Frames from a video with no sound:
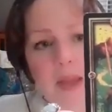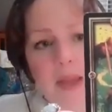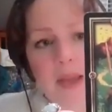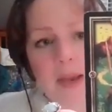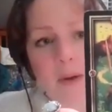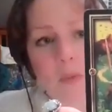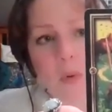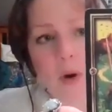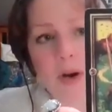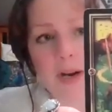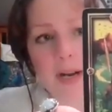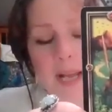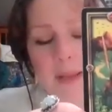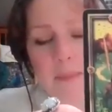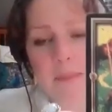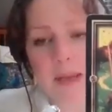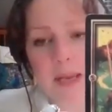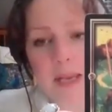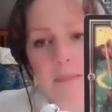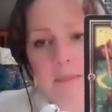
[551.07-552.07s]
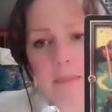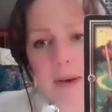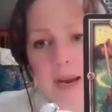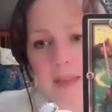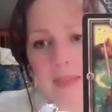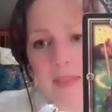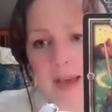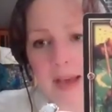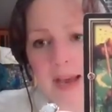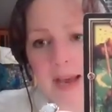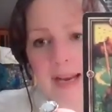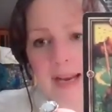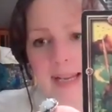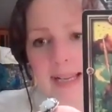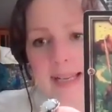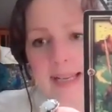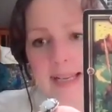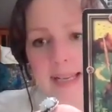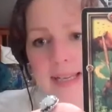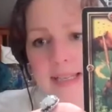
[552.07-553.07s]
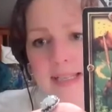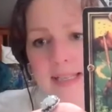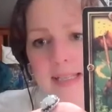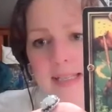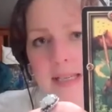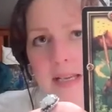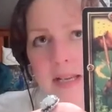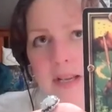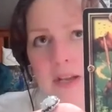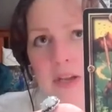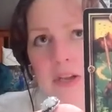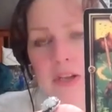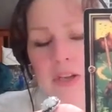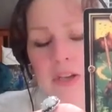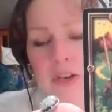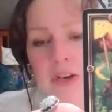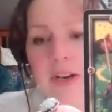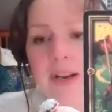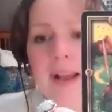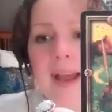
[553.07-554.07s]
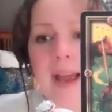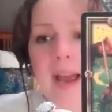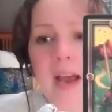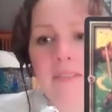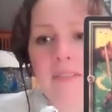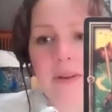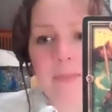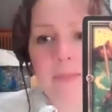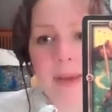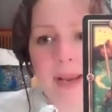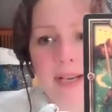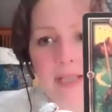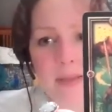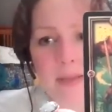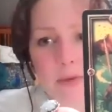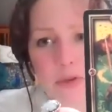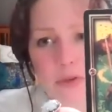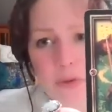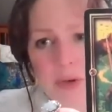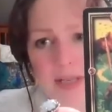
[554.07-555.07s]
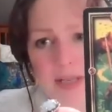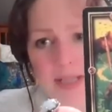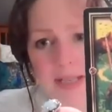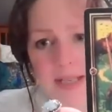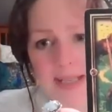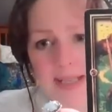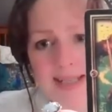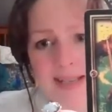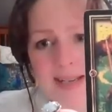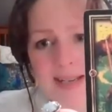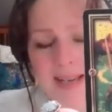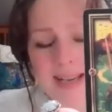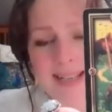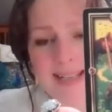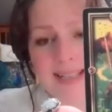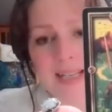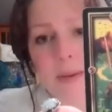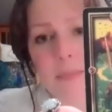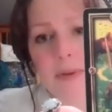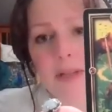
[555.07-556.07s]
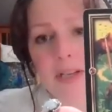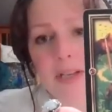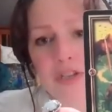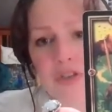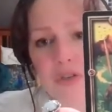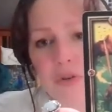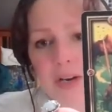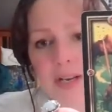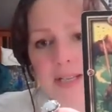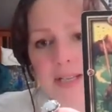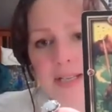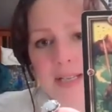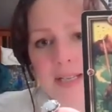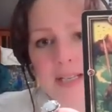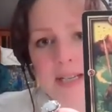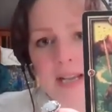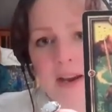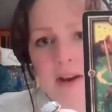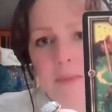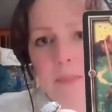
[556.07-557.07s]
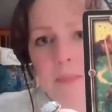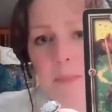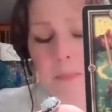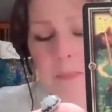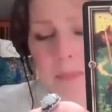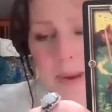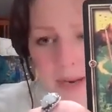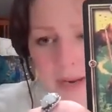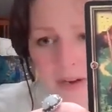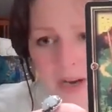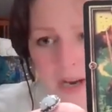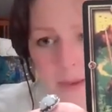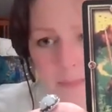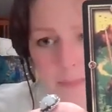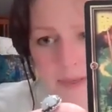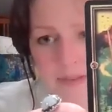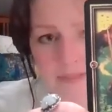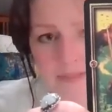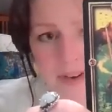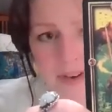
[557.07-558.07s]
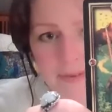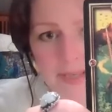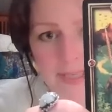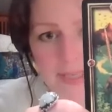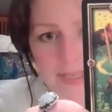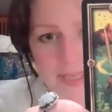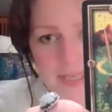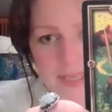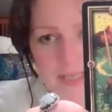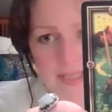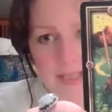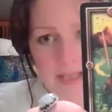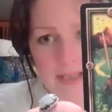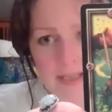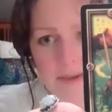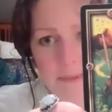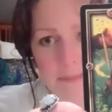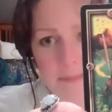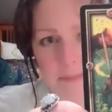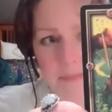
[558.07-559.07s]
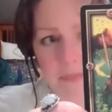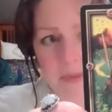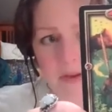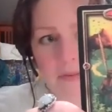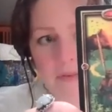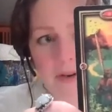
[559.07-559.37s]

And what I mean by that is you're going to have to make some choices. And some of these choices may not be very easy. All